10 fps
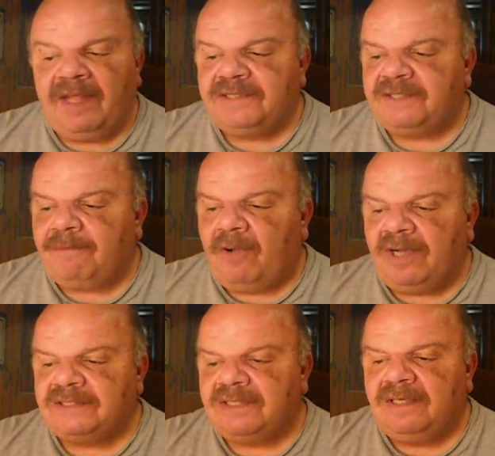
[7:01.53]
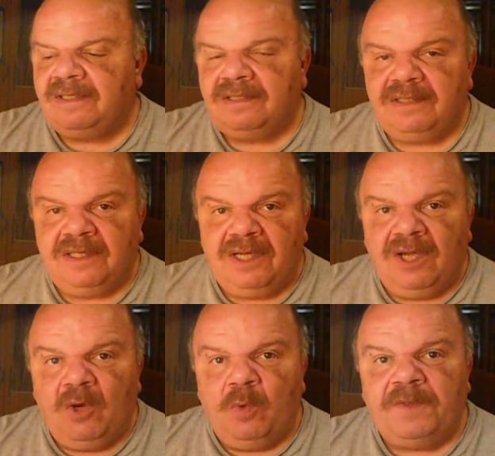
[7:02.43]
plastic box
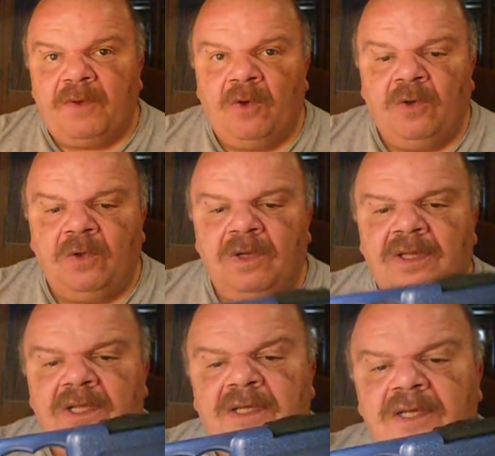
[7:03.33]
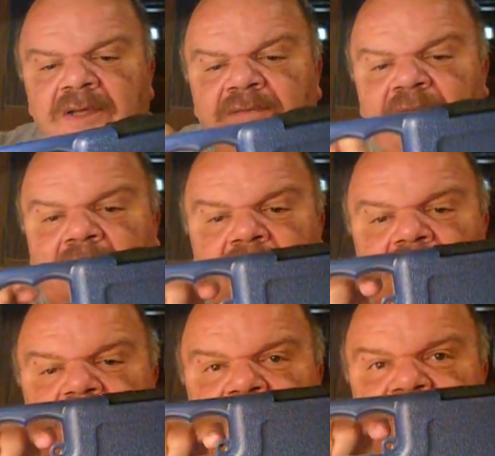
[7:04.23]
with the hole for the
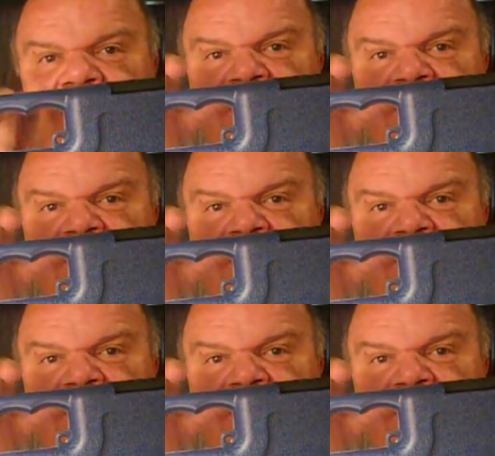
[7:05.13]
lock right